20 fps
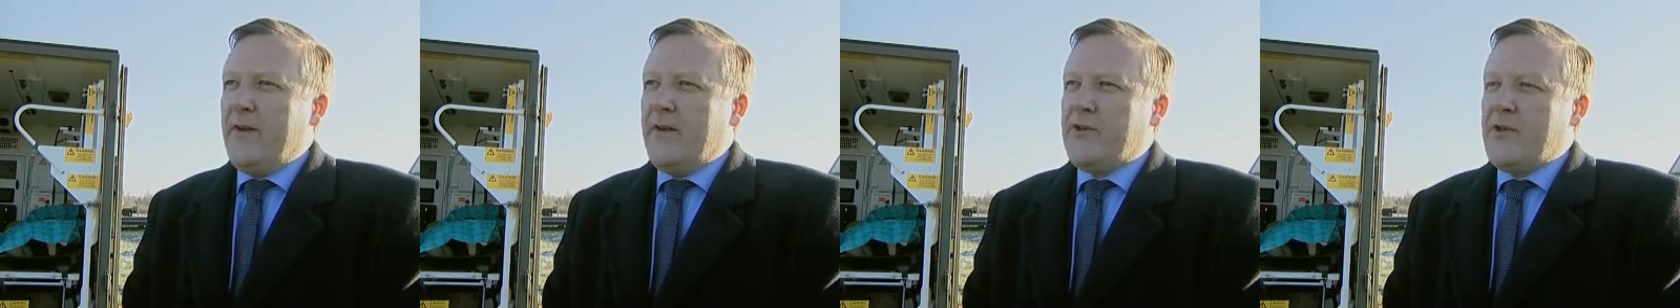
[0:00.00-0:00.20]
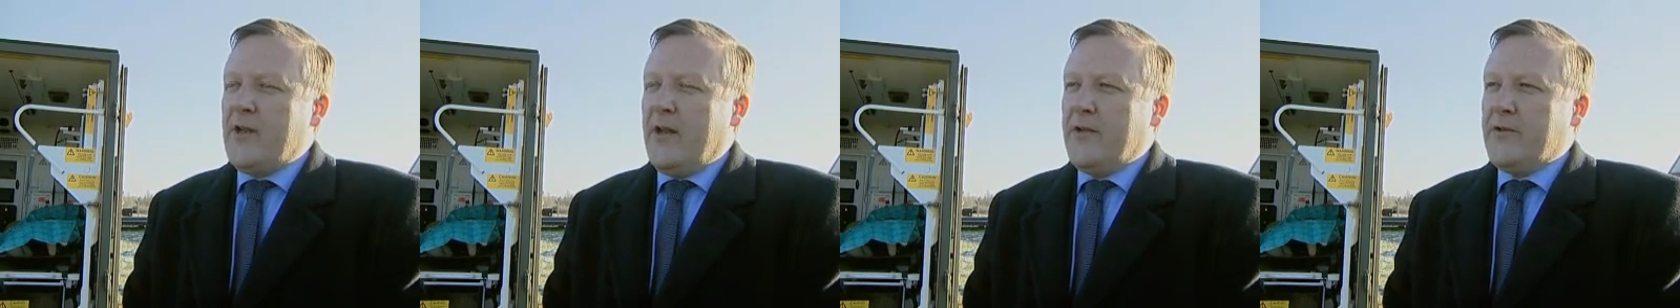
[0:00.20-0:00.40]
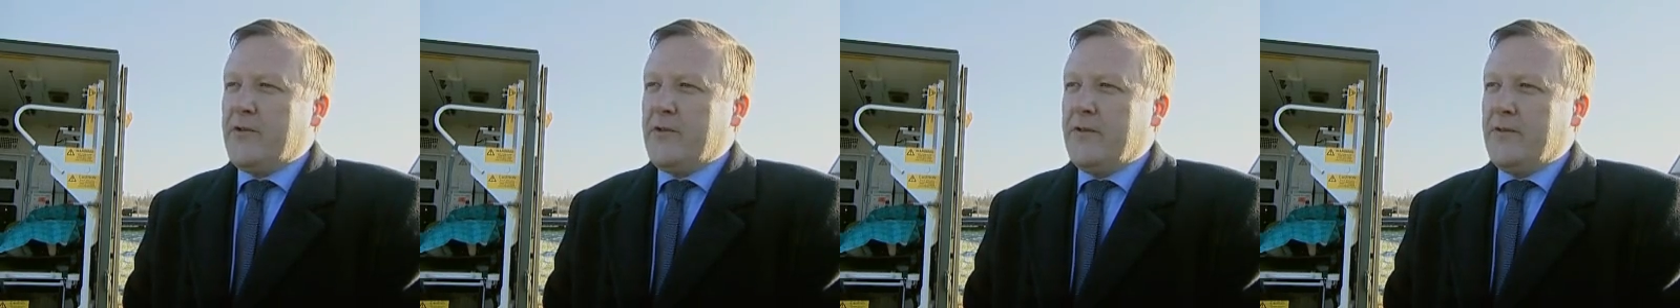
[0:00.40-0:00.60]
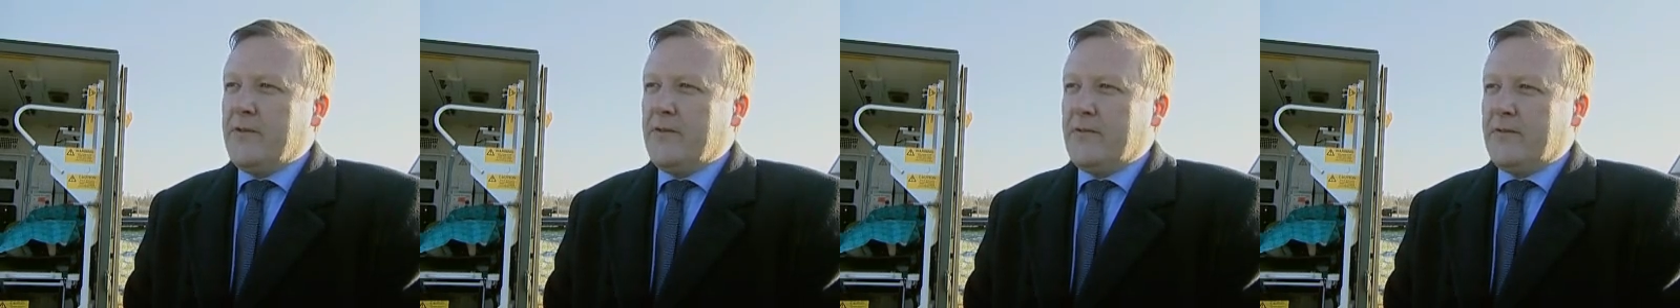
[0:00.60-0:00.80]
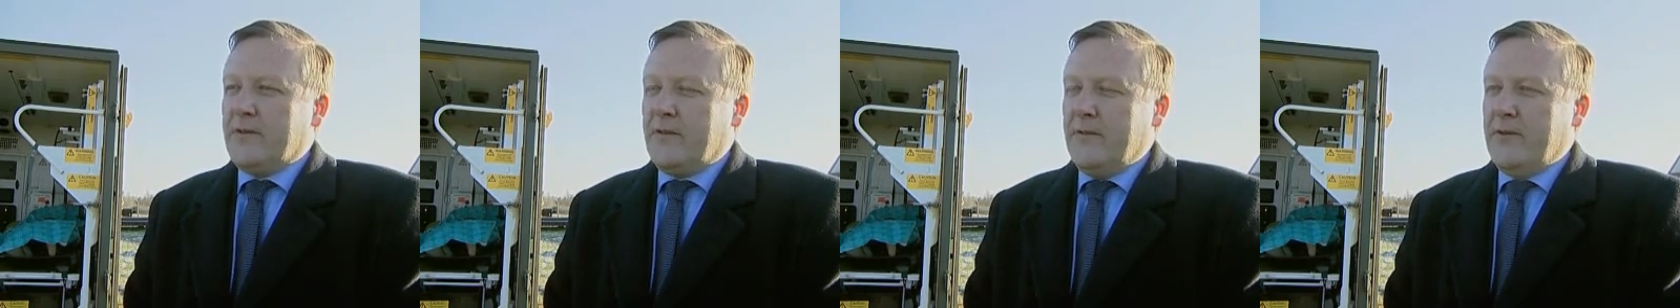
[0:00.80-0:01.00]
very
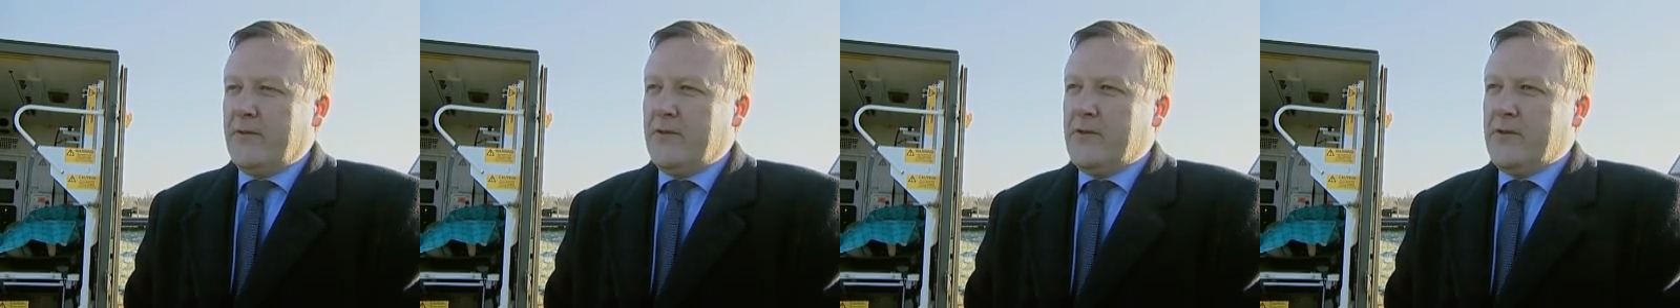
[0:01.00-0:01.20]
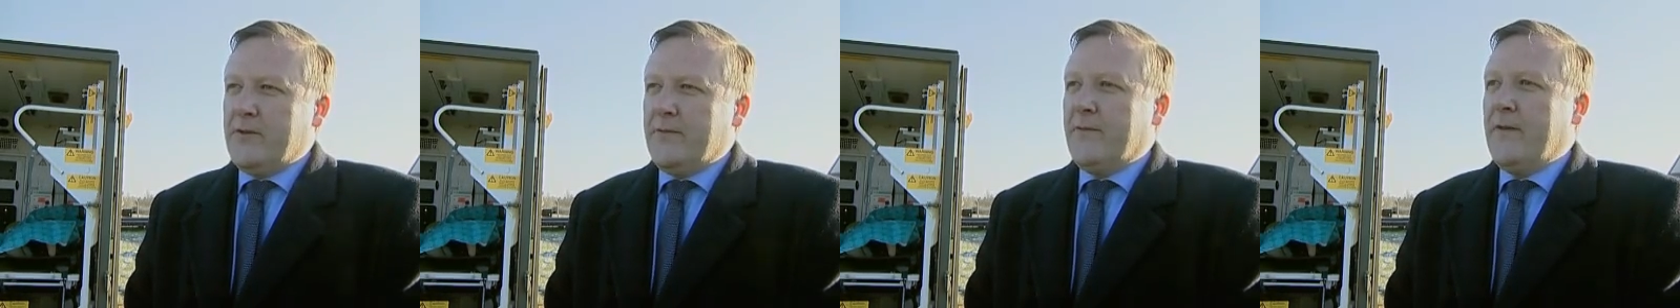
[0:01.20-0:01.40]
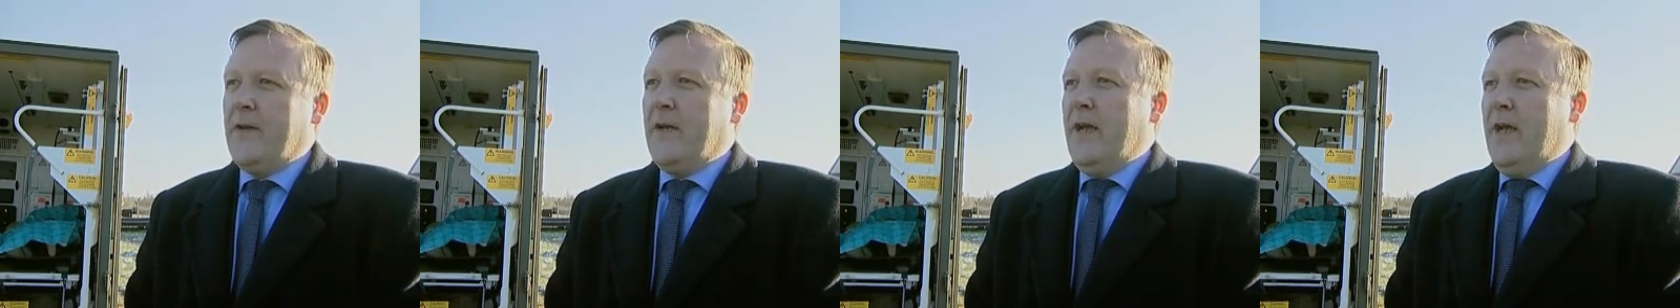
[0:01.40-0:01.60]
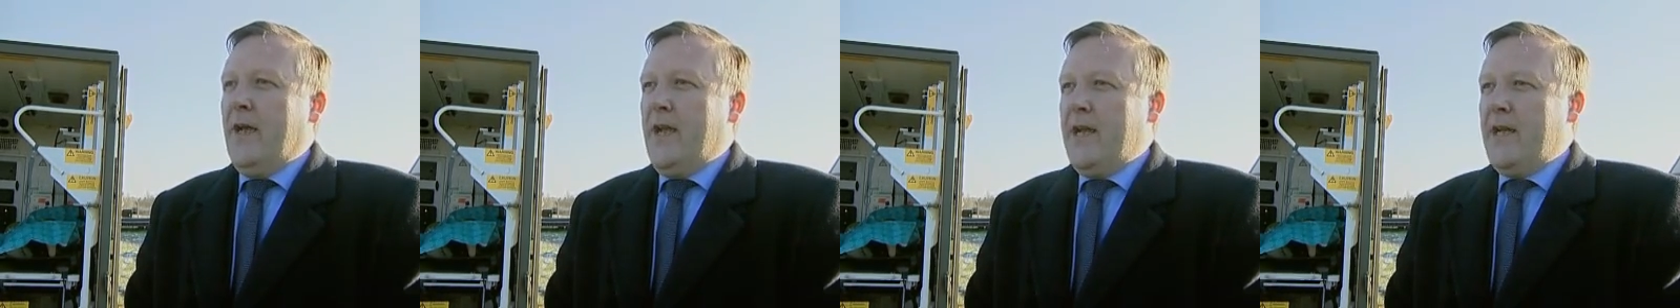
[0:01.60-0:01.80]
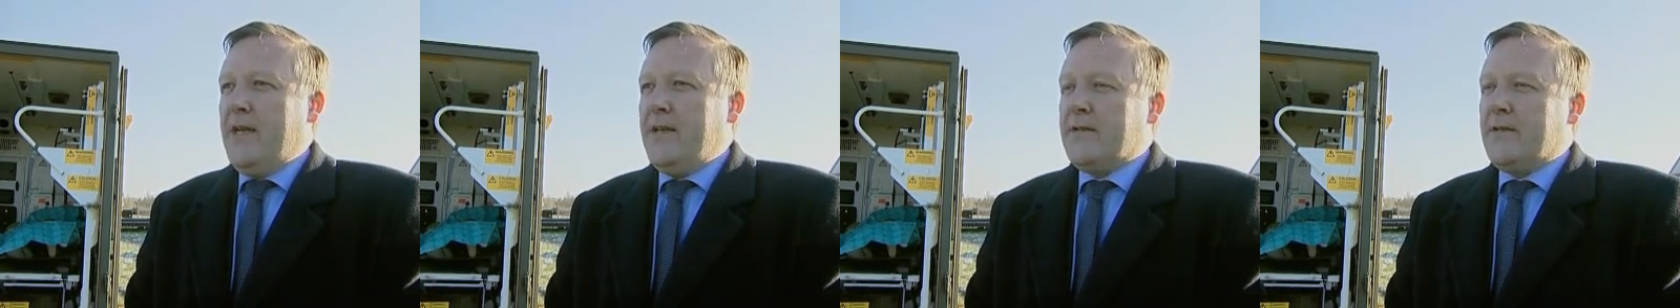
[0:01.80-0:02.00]
challenging conditions of
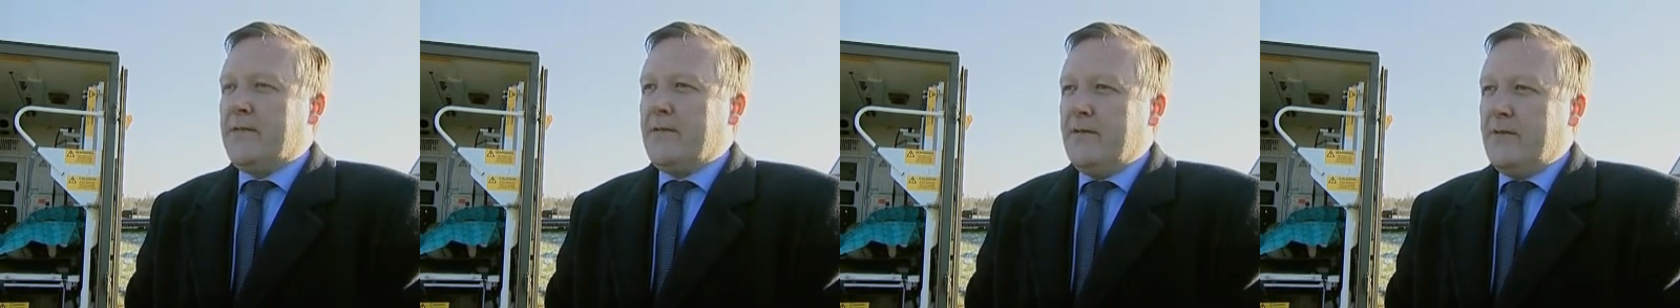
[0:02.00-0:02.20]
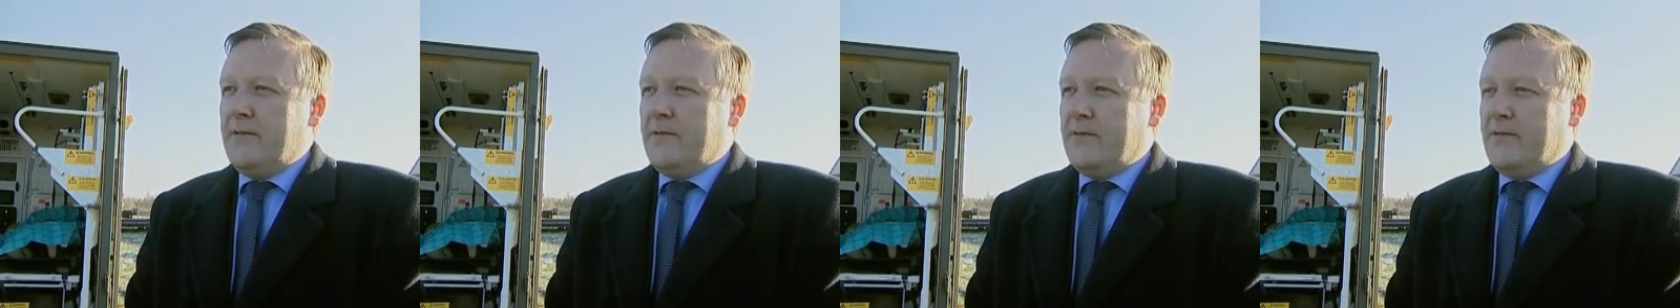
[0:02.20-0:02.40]
heat,